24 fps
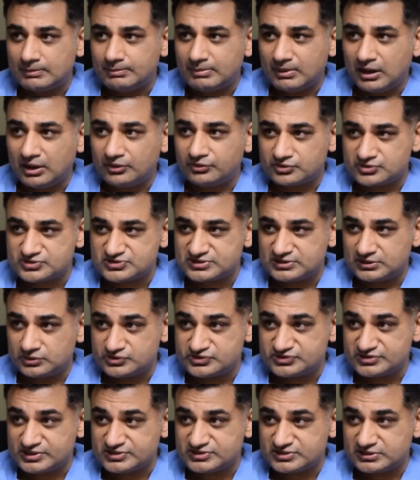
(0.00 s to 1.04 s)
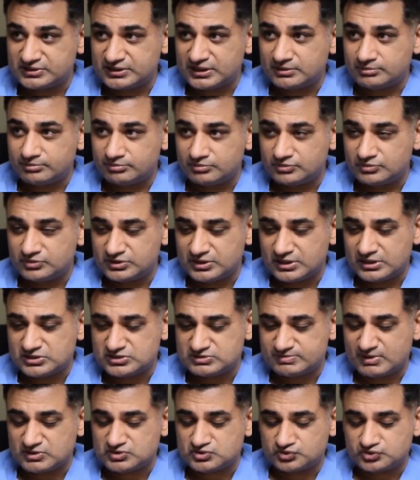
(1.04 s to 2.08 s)
up other skill sets and getting
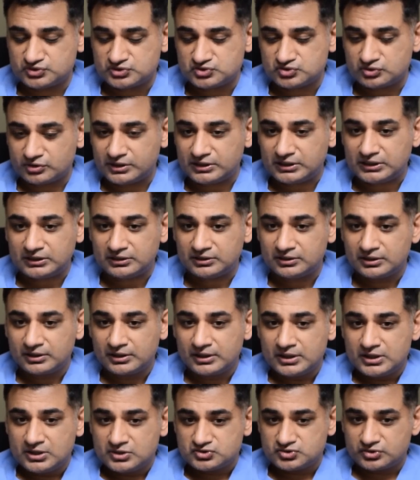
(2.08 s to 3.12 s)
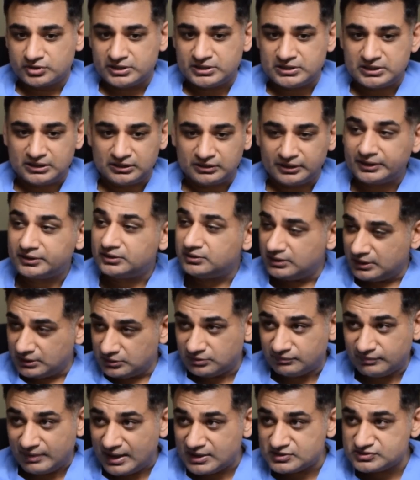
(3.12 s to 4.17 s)
specialty training like
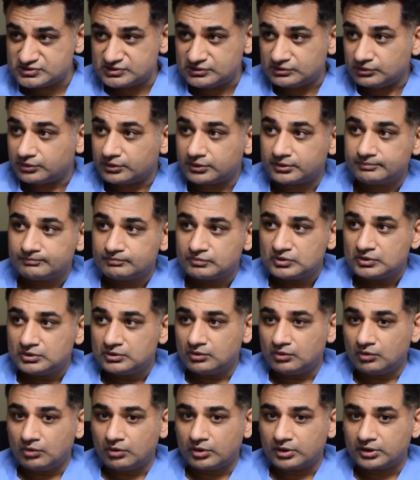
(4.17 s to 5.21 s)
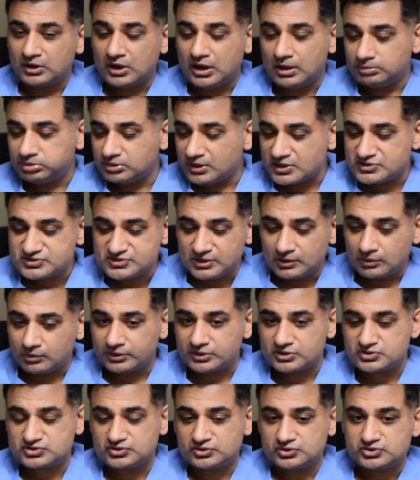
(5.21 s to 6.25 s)
endovascular or complex
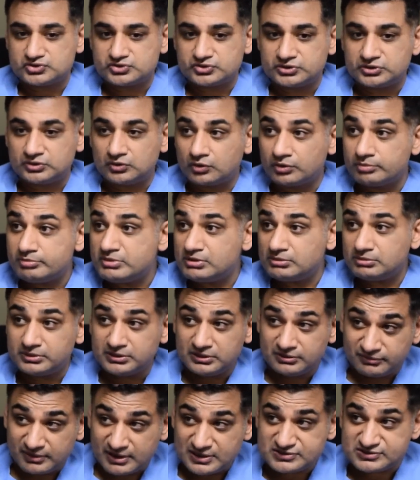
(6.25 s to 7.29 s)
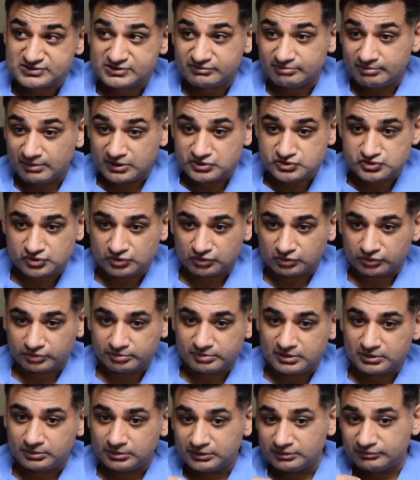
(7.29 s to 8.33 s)
aortic surgery or minimally invasive mitral or
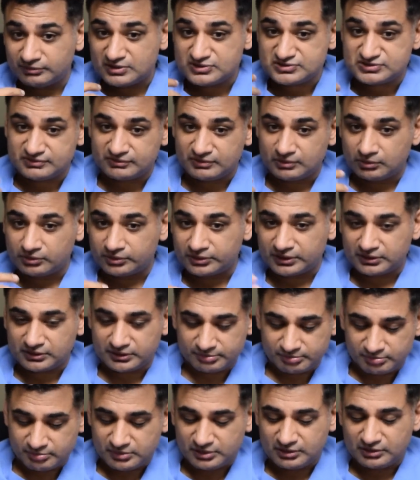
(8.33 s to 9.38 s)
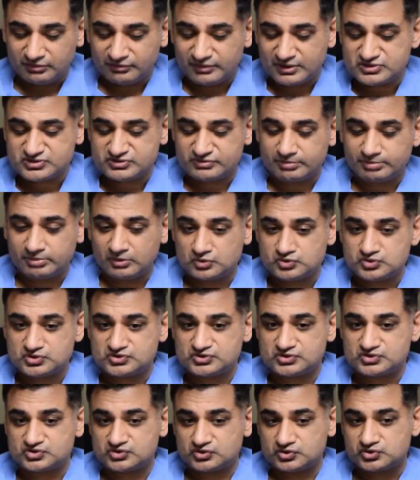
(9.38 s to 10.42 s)
minimally invasive aortic, minimally invasive approaches
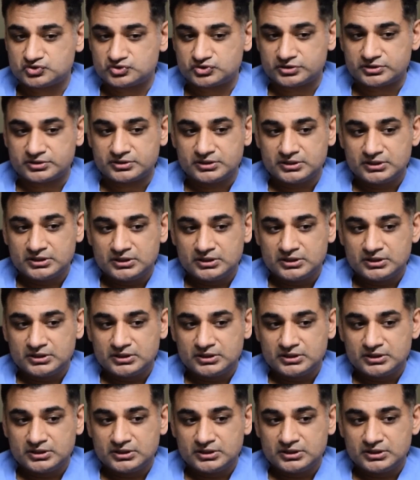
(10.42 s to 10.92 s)
to surgery.